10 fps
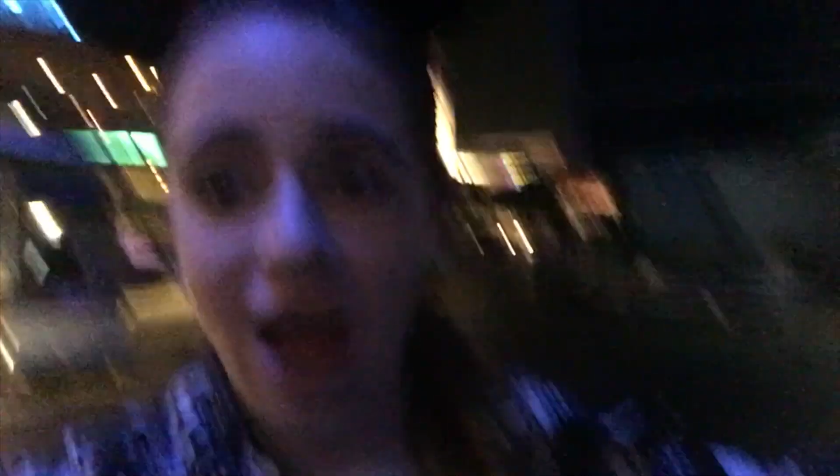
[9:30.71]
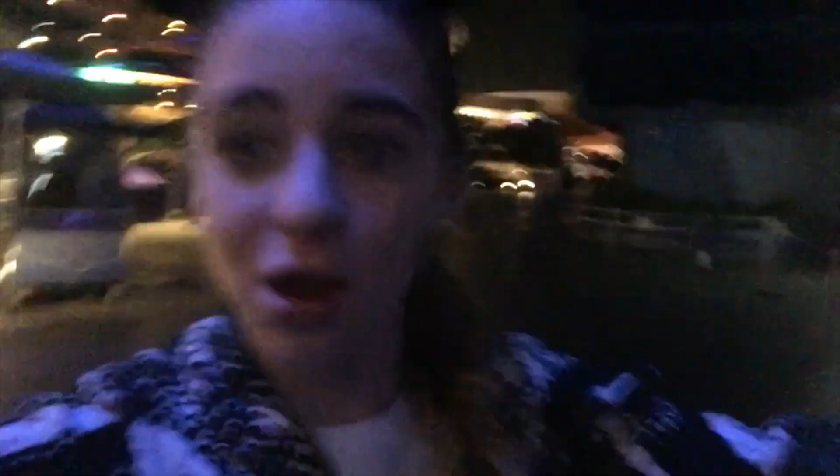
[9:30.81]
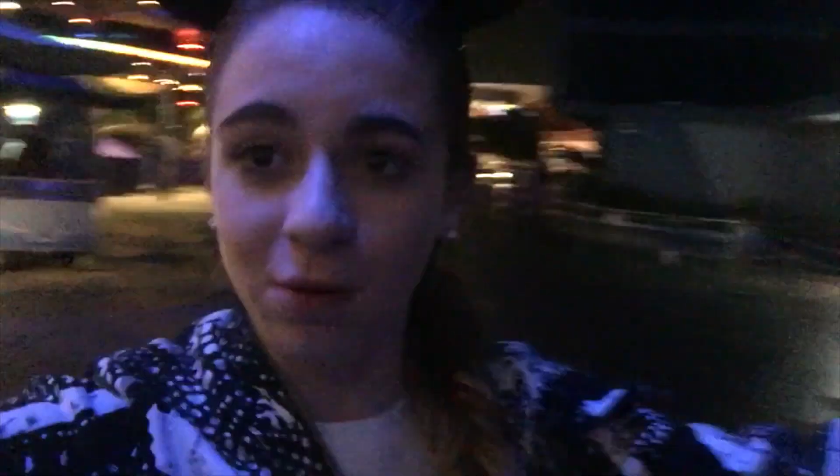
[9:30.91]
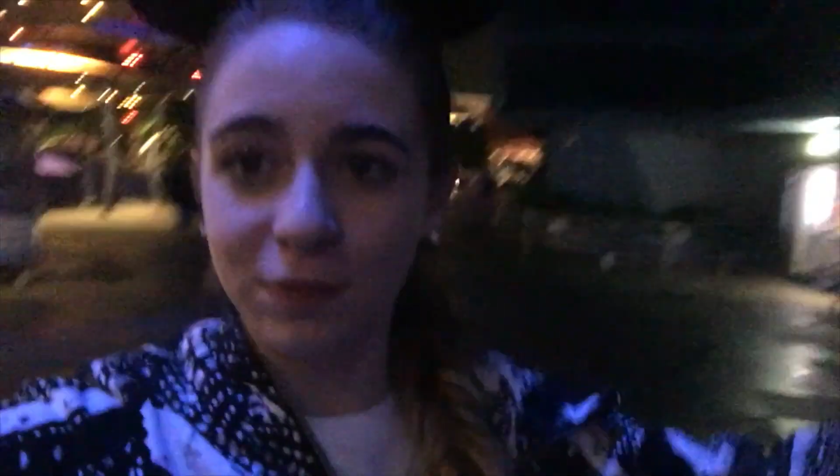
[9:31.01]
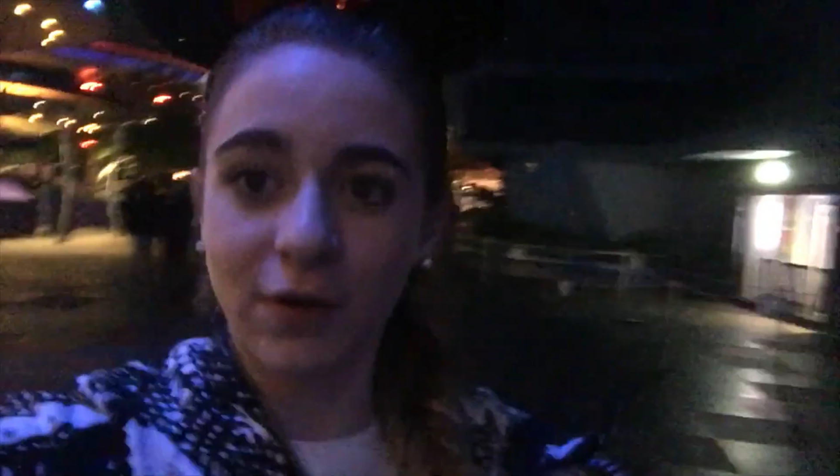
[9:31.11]
I
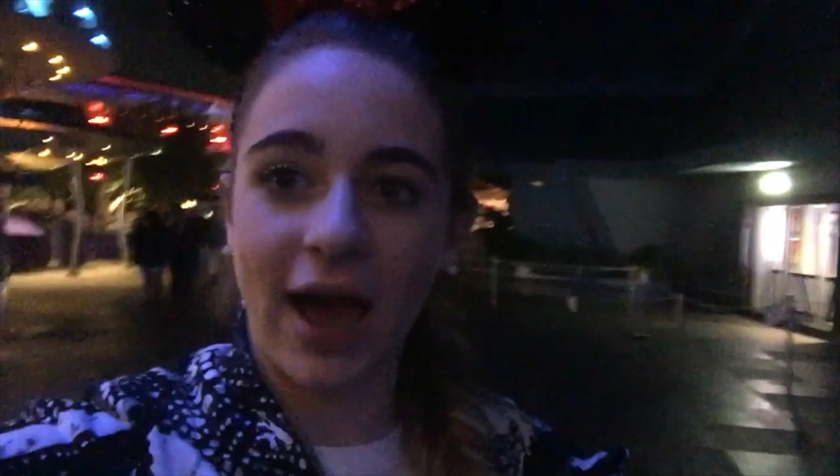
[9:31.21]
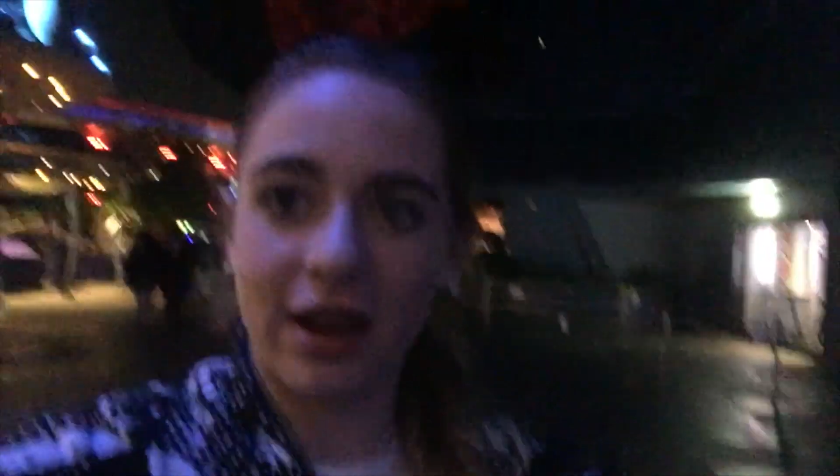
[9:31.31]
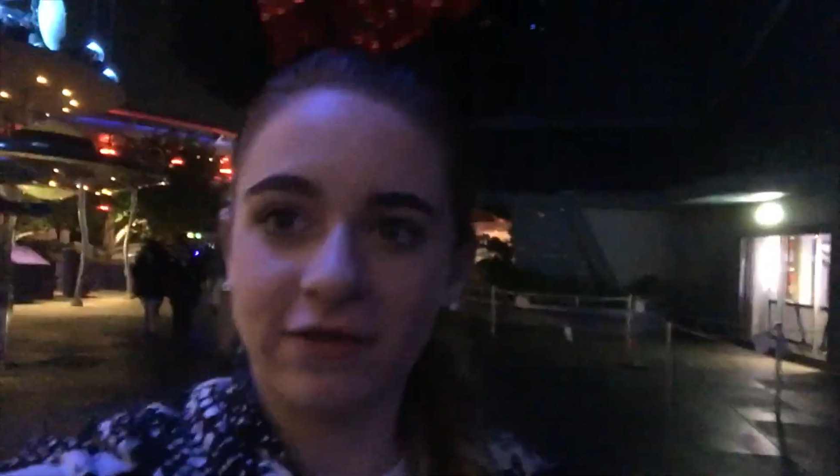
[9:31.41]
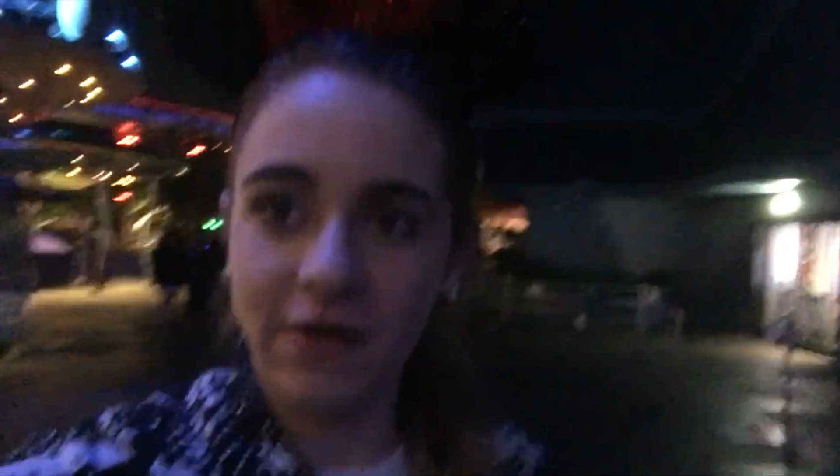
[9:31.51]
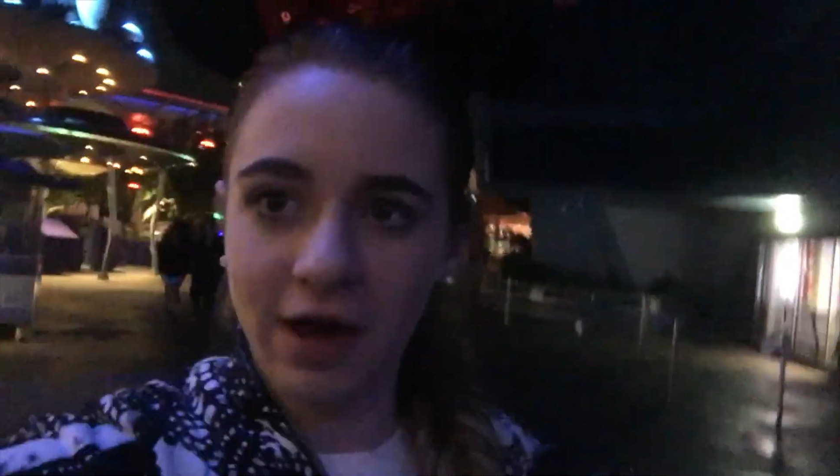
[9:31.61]
hope you
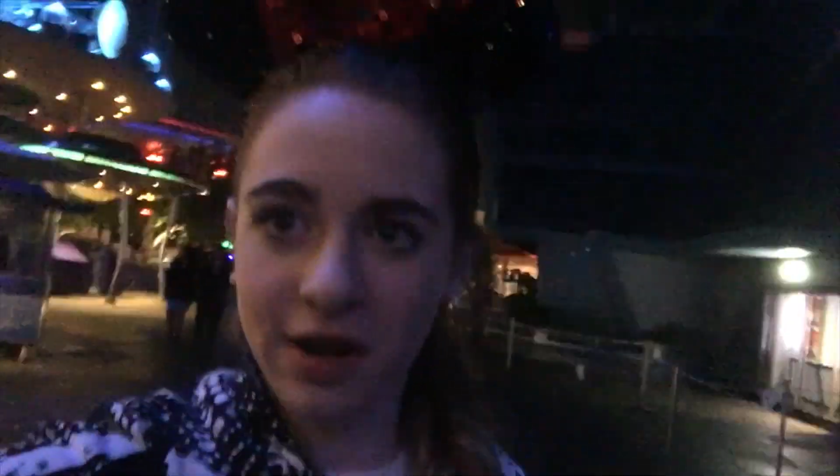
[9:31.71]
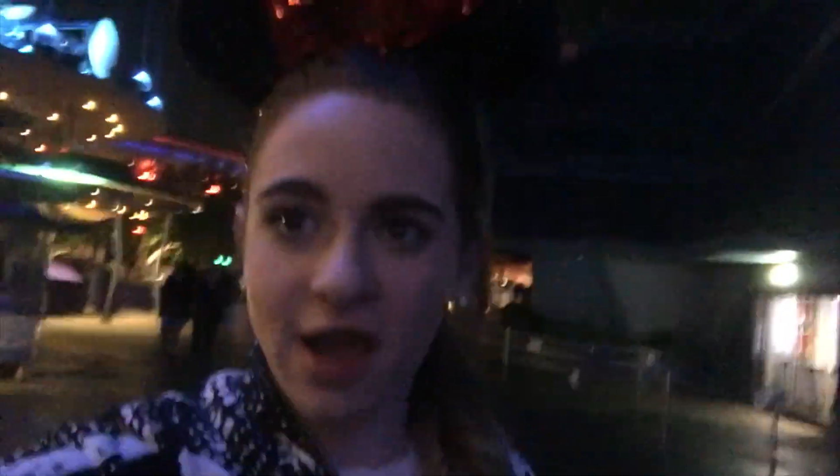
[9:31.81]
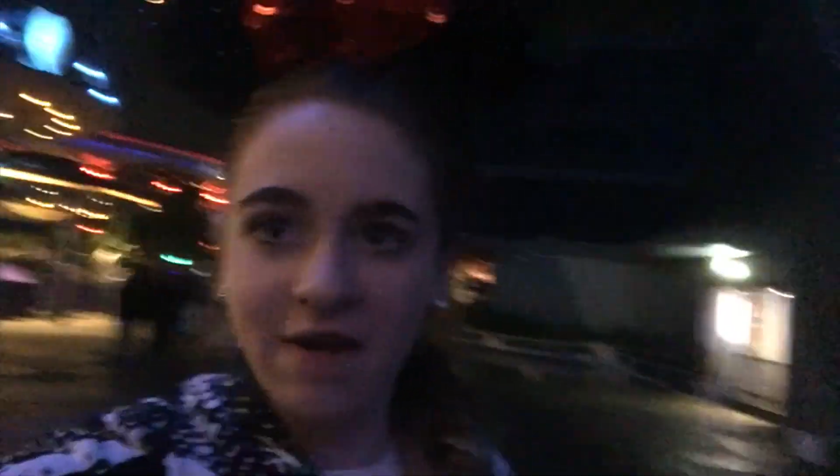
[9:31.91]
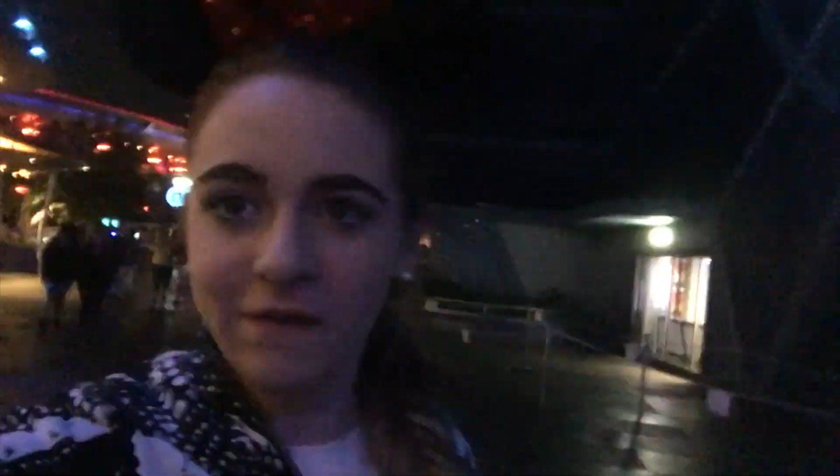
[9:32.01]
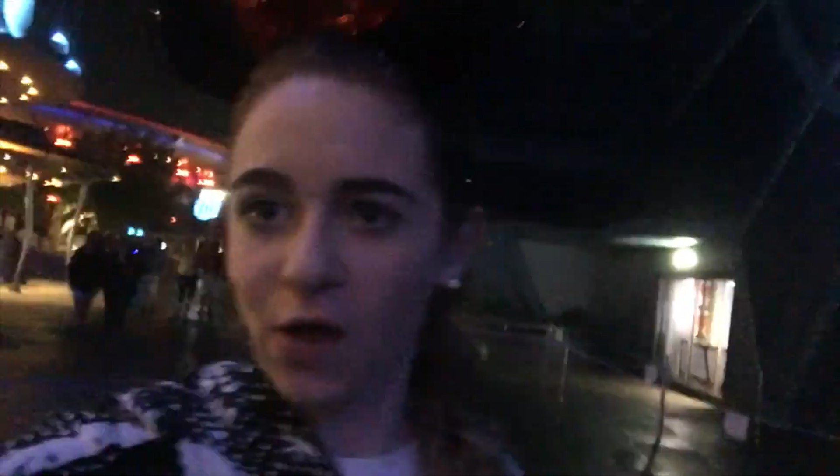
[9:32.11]
had
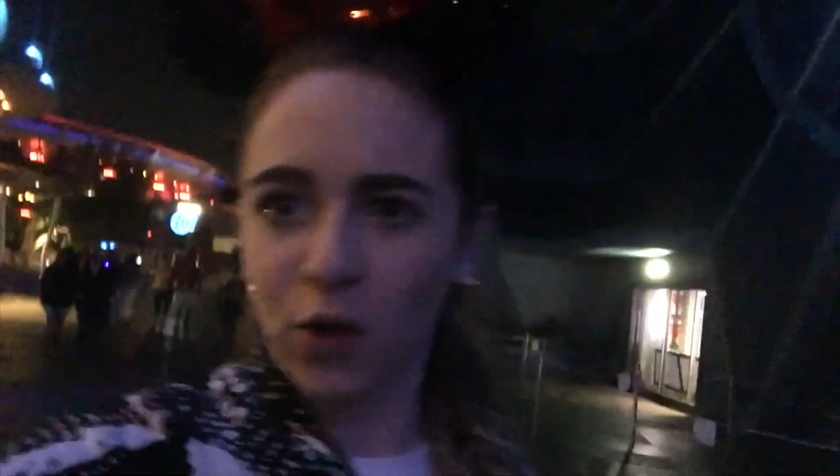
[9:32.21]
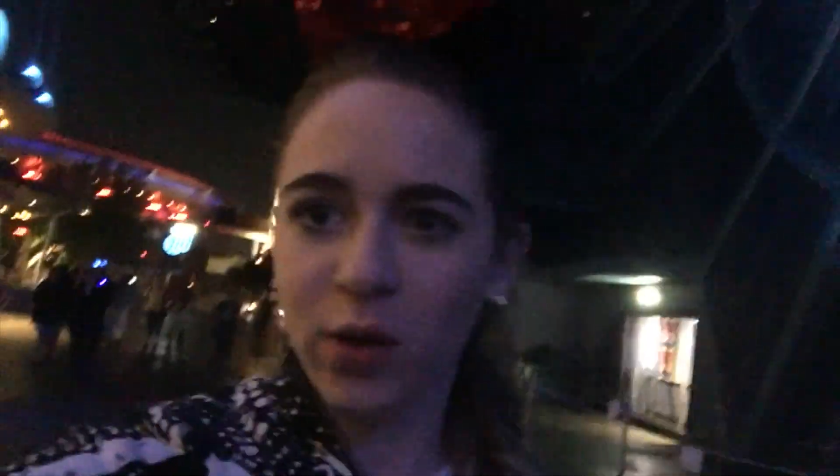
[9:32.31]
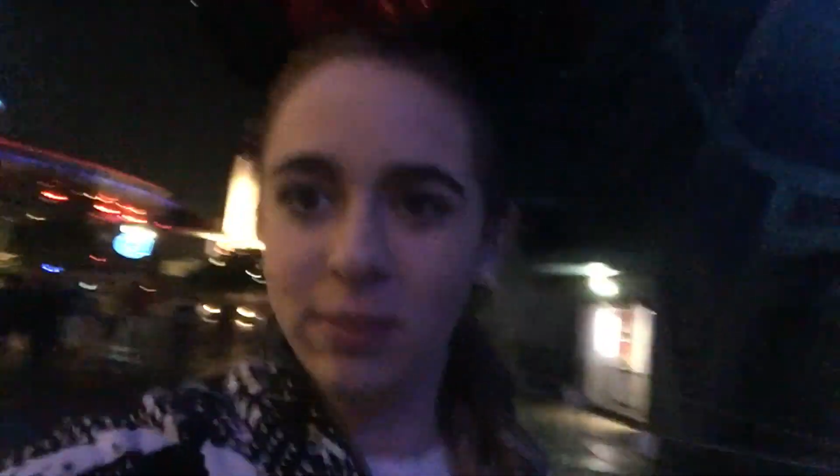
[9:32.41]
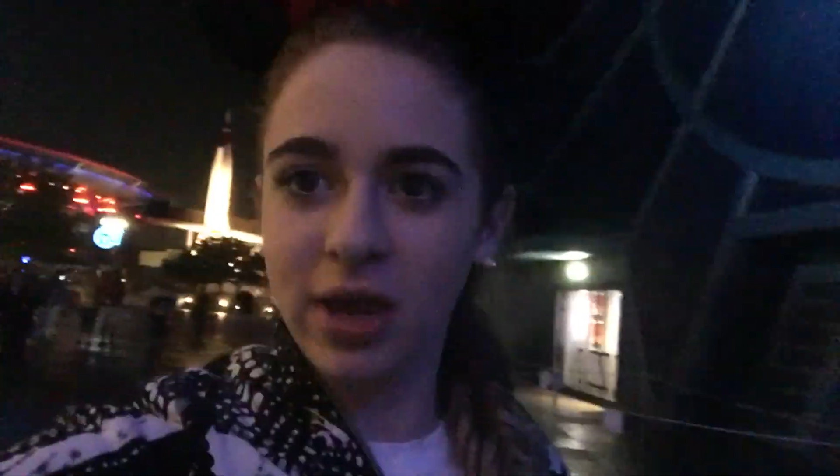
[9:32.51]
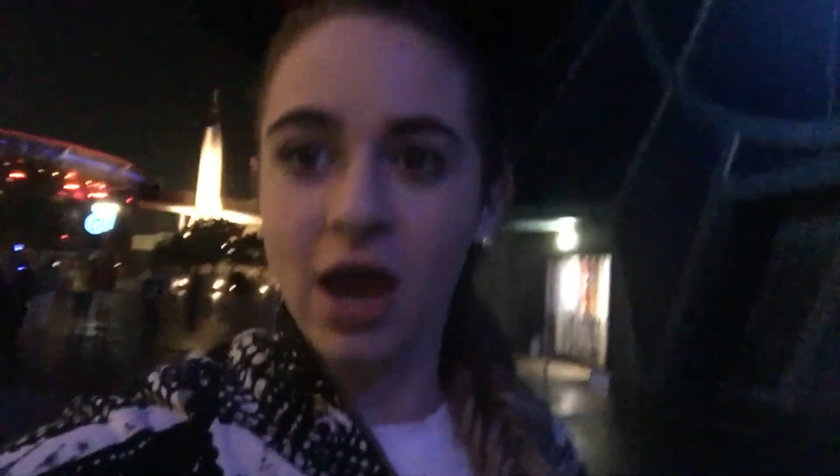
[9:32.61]
fun
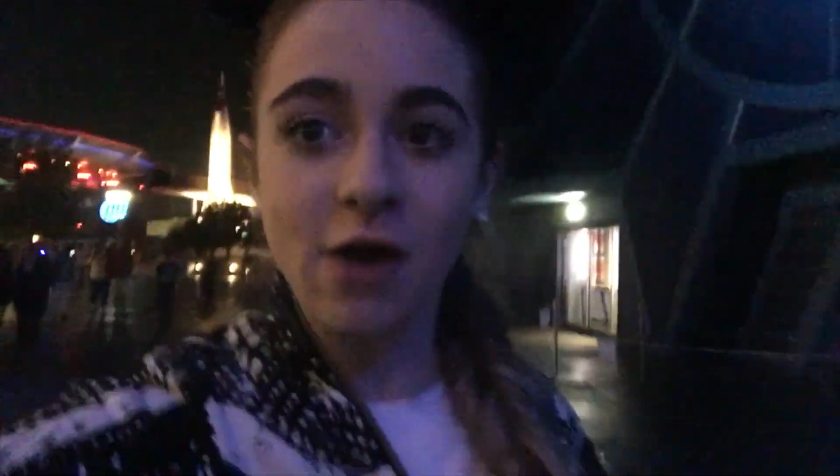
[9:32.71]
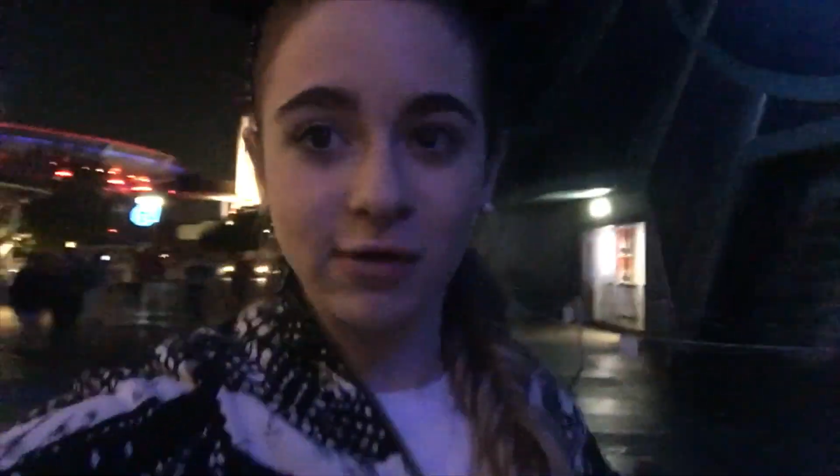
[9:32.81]
following me